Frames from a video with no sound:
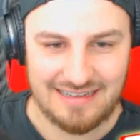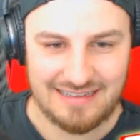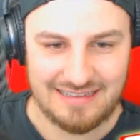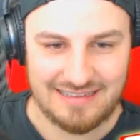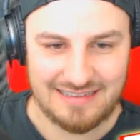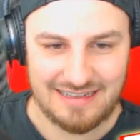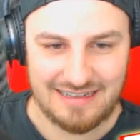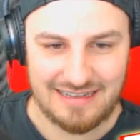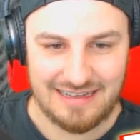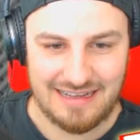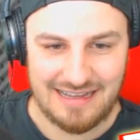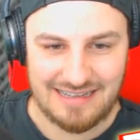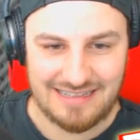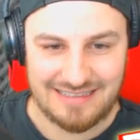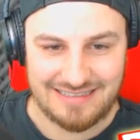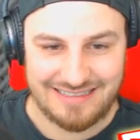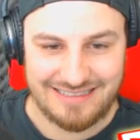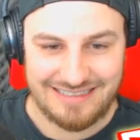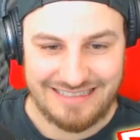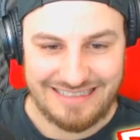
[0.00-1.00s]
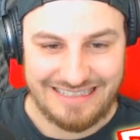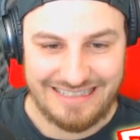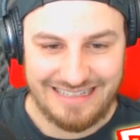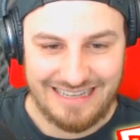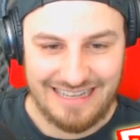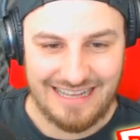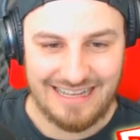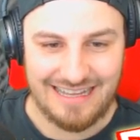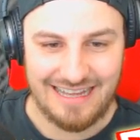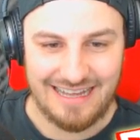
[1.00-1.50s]

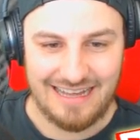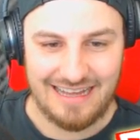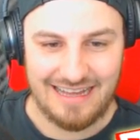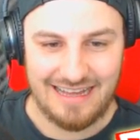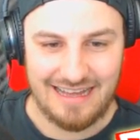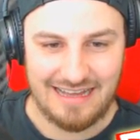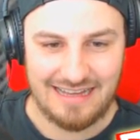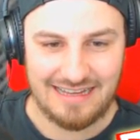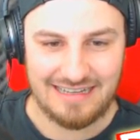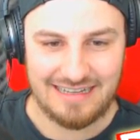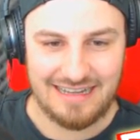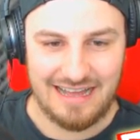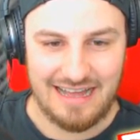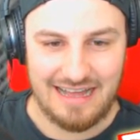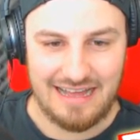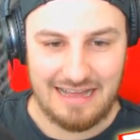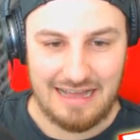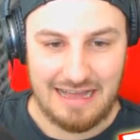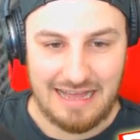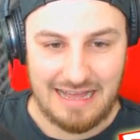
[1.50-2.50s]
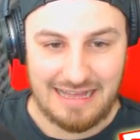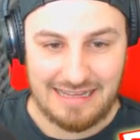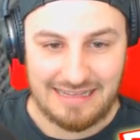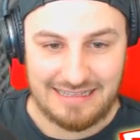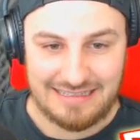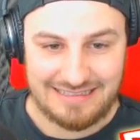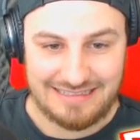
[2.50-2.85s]
No one is speaking in this clip.